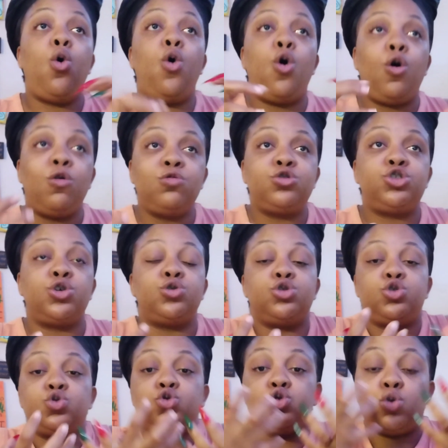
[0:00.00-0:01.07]
holds on
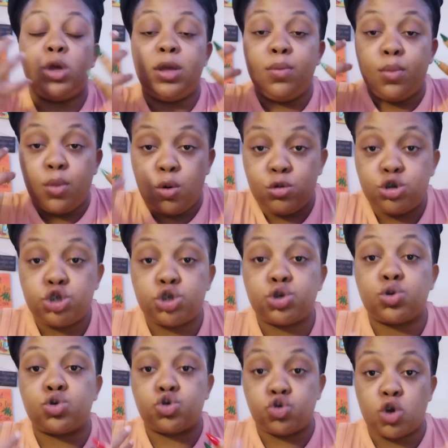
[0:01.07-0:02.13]
to
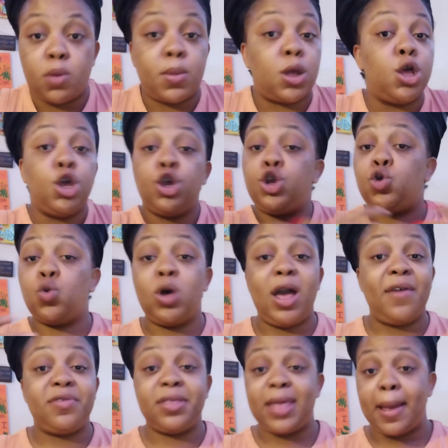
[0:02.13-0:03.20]
emotional trauma. You don't
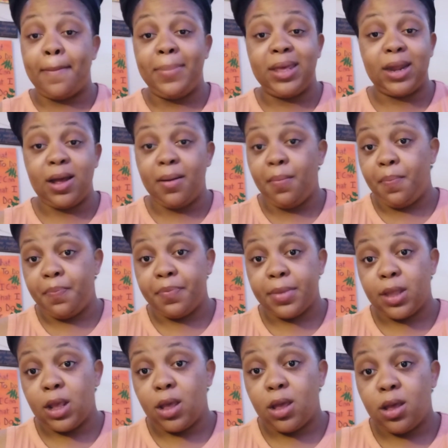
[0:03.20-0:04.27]
have to get beat up.
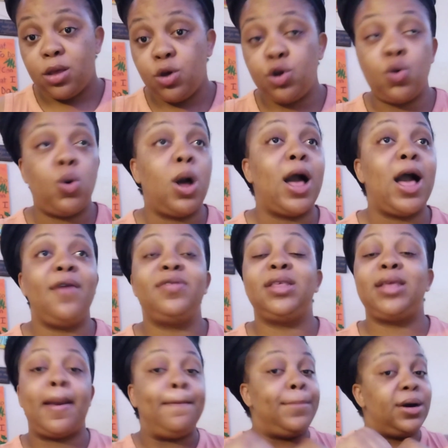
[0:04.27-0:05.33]
You don't have to
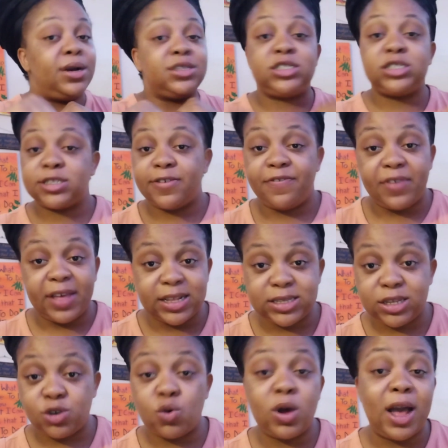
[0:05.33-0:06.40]
get punched in the face.
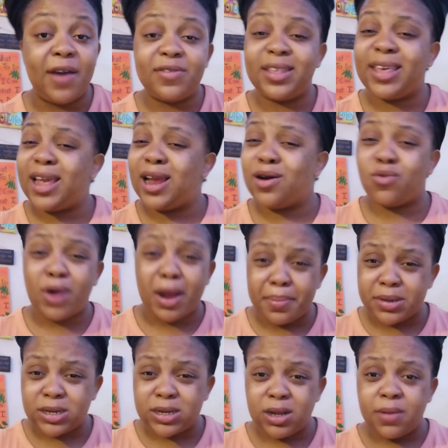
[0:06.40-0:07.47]
You don't have to get
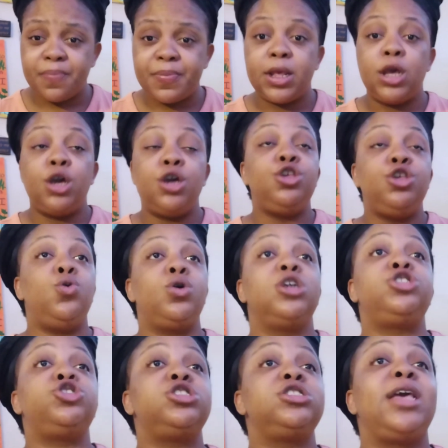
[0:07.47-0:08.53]
raped. You could
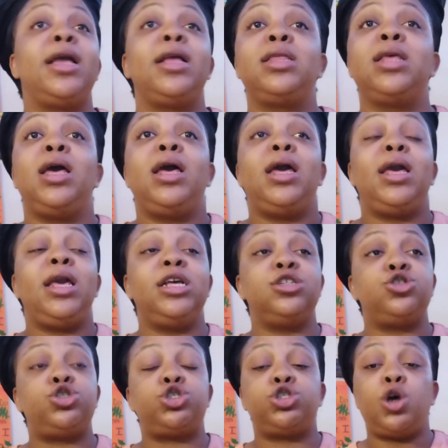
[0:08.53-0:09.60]
just get
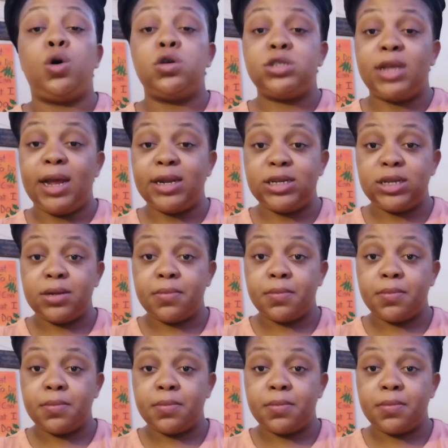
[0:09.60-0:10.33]
insulted,